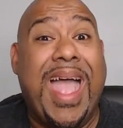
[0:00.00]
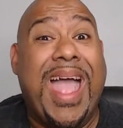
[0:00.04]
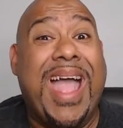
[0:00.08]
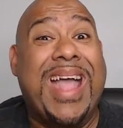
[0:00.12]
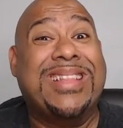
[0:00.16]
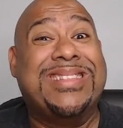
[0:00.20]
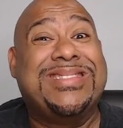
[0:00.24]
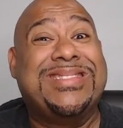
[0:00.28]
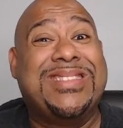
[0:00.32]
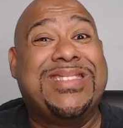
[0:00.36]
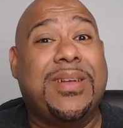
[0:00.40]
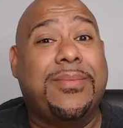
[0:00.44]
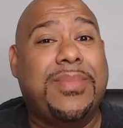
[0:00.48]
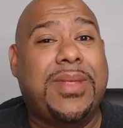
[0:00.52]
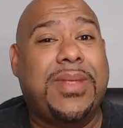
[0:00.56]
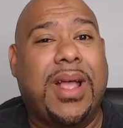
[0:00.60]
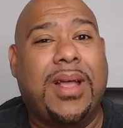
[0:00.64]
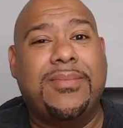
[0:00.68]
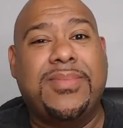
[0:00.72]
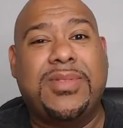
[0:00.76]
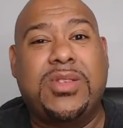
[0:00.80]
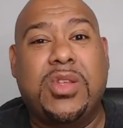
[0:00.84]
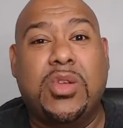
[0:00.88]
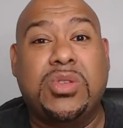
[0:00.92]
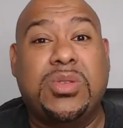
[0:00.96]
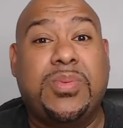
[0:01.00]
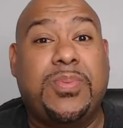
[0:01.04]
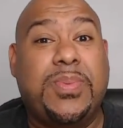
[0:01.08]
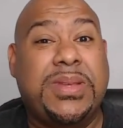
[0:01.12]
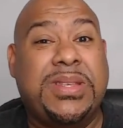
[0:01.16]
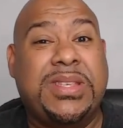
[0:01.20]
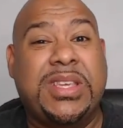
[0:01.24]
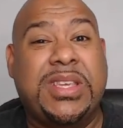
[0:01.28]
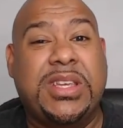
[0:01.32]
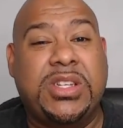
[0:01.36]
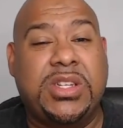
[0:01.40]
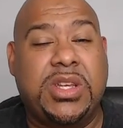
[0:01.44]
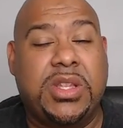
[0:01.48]
And sometimes
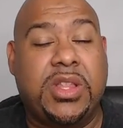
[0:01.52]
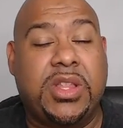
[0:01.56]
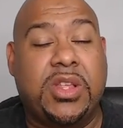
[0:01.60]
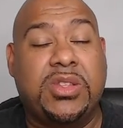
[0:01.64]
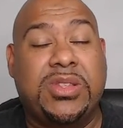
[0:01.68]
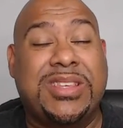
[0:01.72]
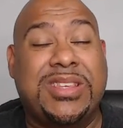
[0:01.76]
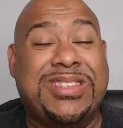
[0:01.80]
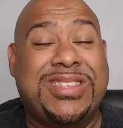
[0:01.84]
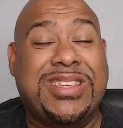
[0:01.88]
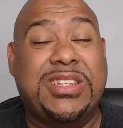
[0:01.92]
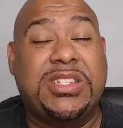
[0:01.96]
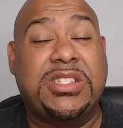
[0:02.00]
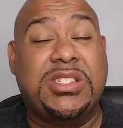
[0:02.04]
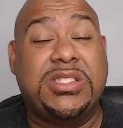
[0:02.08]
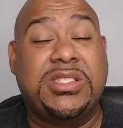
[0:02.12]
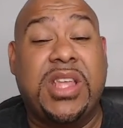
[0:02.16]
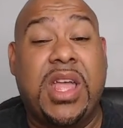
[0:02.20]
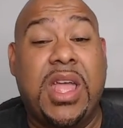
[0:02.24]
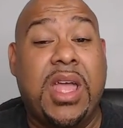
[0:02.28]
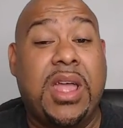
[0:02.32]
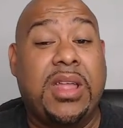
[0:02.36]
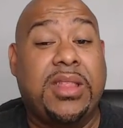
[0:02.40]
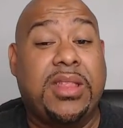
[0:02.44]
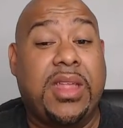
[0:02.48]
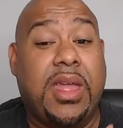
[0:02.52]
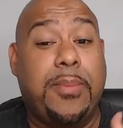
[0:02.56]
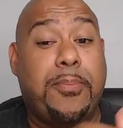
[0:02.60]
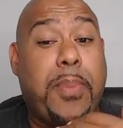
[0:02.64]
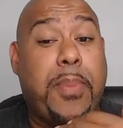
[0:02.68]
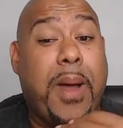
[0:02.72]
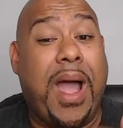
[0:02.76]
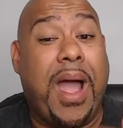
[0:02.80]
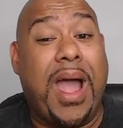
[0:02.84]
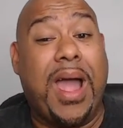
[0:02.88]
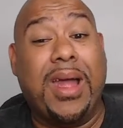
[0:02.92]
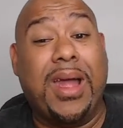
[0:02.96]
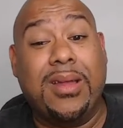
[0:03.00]
the decisions, they
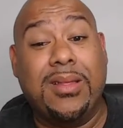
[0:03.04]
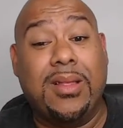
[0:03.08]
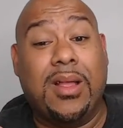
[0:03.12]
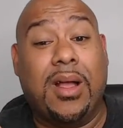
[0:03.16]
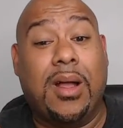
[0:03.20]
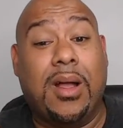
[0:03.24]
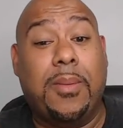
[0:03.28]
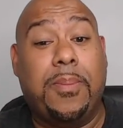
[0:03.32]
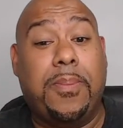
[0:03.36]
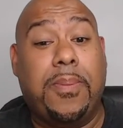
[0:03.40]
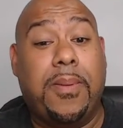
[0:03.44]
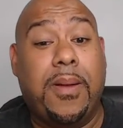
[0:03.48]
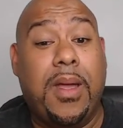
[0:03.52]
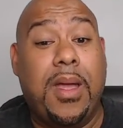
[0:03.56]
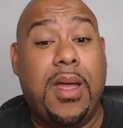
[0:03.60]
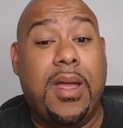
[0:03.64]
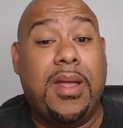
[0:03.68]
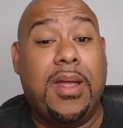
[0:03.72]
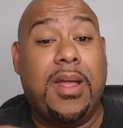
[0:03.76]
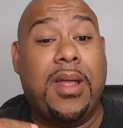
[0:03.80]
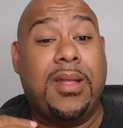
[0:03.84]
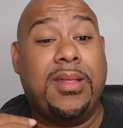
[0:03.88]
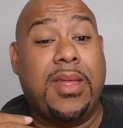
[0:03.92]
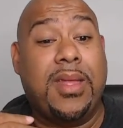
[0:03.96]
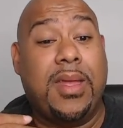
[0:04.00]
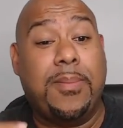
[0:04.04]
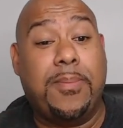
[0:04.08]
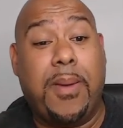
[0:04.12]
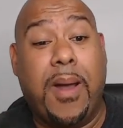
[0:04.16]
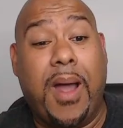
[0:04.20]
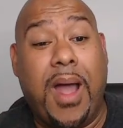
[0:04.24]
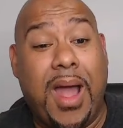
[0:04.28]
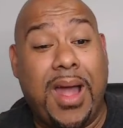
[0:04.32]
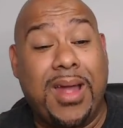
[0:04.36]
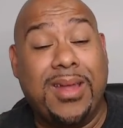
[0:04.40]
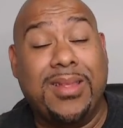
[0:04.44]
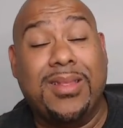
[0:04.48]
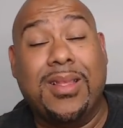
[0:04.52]
pile up and they
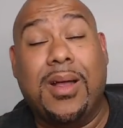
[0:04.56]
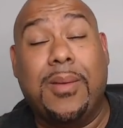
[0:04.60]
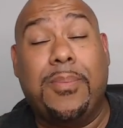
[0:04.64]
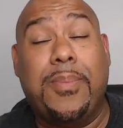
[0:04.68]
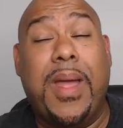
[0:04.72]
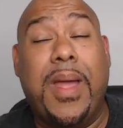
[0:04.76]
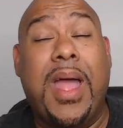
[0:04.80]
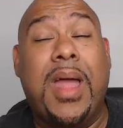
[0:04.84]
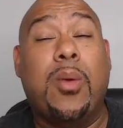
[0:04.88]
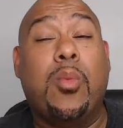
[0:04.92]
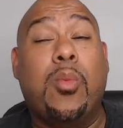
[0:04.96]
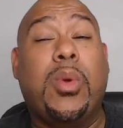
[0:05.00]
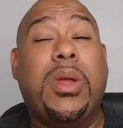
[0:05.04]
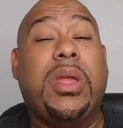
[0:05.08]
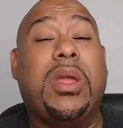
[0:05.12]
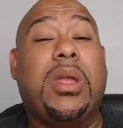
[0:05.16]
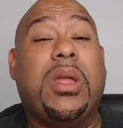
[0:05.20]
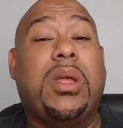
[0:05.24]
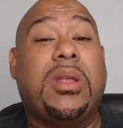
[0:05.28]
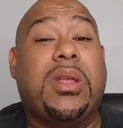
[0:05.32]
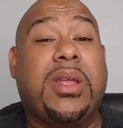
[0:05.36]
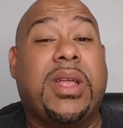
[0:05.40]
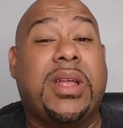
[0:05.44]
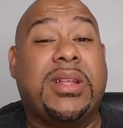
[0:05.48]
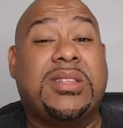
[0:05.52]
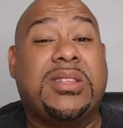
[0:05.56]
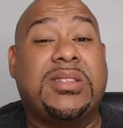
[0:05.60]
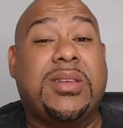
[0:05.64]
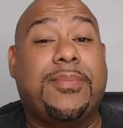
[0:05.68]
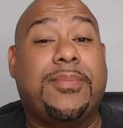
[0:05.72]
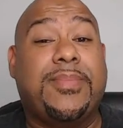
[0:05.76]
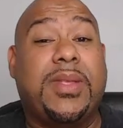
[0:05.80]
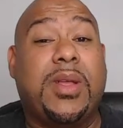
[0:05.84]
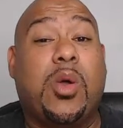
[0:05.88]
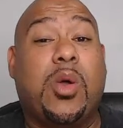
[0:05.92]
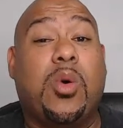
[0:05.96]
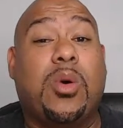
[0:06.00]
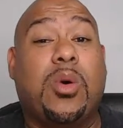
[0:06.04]
pile up, and we get
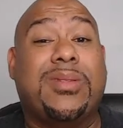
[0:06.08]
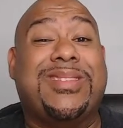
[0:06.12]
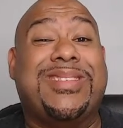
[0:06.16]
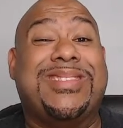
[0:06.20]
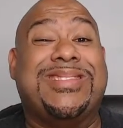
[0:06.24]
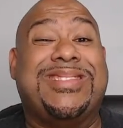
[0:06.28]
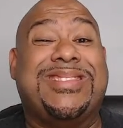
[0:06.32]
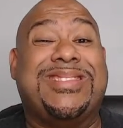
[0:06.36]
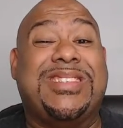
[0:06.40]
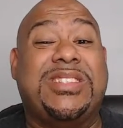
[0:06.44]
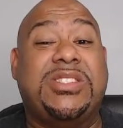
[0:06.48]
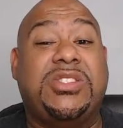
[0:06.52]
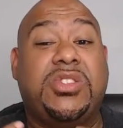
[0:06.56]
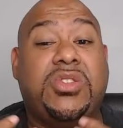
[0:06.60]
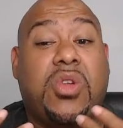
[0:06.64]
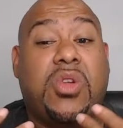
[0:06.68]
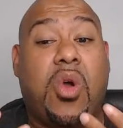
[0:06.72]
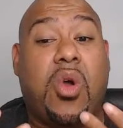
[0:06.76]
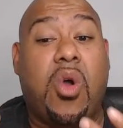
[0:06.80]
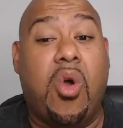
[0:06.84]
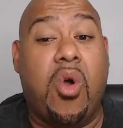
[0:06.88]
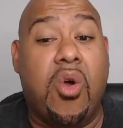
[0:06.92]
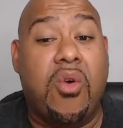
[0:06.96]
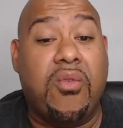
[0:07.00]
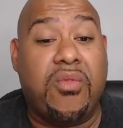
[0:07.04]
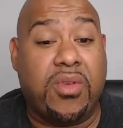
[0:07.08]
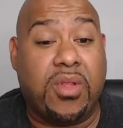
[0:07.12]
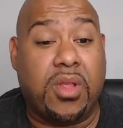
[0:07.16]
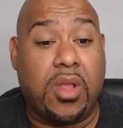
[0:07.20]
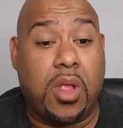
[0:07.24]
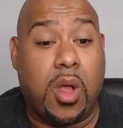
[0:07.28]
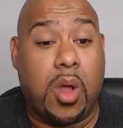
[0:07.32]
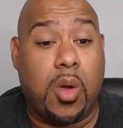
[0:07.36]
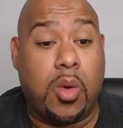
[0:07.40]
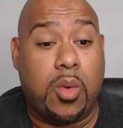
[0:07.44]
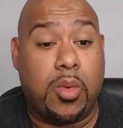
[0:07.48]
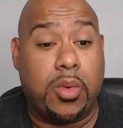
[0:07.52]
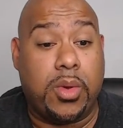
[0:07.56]
something called decision
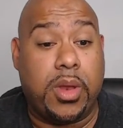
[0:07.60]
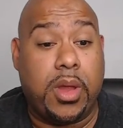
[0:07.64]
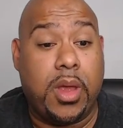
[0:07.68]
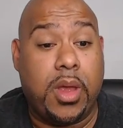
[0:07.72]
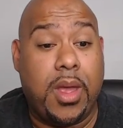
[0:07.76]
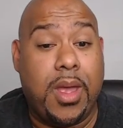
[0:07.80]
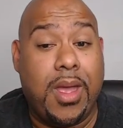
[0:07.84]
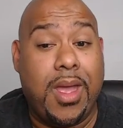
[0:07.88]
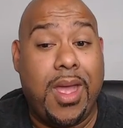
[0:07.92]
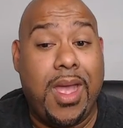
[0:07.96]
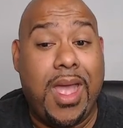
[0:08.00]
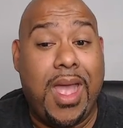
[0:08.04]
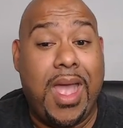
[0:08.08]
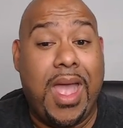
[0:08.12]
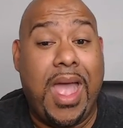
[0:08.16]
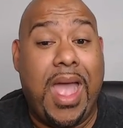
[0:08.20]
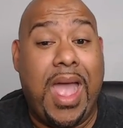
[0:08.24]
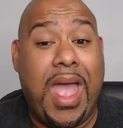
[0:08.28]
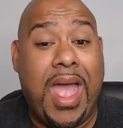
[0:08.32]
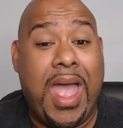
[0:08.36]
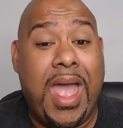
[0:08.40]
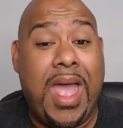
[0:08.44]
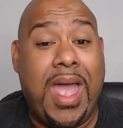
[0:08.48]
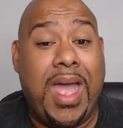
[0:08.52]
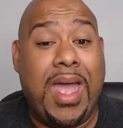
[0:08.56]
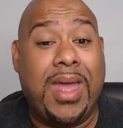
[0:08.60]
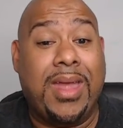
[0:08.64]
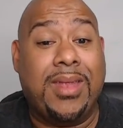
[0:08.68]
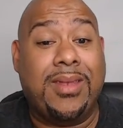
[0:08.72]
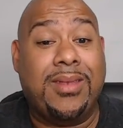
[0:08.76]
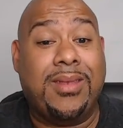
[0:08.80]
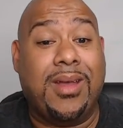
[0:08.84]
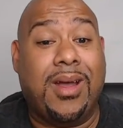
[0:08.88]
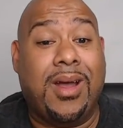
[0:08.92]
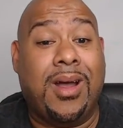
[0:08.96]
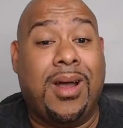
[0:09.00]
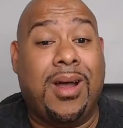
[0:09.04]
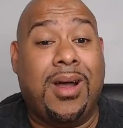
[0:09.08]
overload and